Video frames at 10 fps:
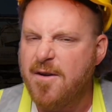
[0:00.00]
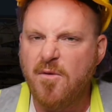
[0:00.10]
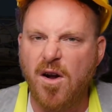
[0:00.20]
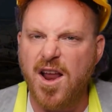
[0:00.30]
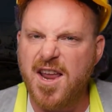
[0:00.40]

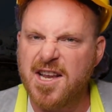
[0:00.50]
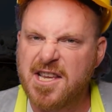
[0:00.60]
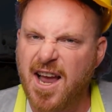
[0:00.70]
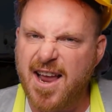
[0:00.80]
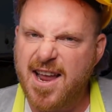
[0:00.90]
Why don't you
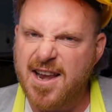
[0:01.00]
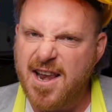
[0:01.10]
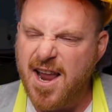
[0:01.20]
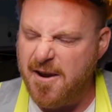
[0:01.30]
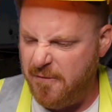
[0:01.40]
take a
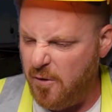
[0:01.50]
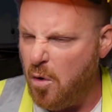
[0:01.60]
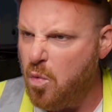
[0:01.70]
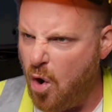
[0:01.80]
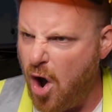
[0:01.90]
knee for a
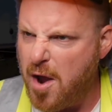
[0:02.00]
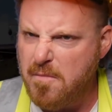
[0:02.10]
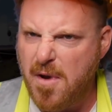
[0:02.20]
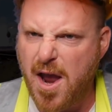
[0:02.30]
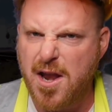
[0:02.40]
white
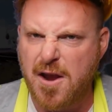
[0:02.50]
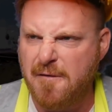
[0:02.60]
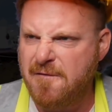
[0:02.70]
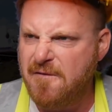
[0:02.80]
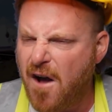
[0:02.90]
man, you
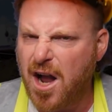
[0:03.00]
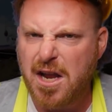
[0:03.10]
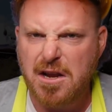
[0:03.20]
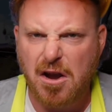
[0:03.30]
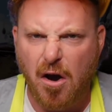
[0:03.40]

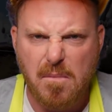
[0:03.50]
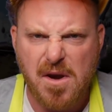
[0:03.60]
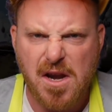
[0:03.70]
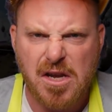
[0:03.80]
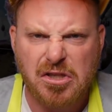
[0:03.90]
fucking
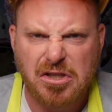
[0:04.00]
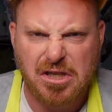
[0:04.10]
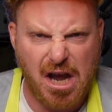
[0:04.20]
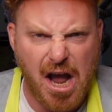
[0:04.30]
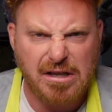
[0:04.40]
communist
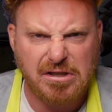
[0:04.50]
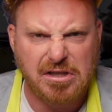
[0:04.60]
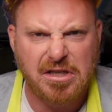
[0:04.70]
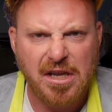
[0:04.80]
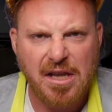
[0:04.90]
cunts?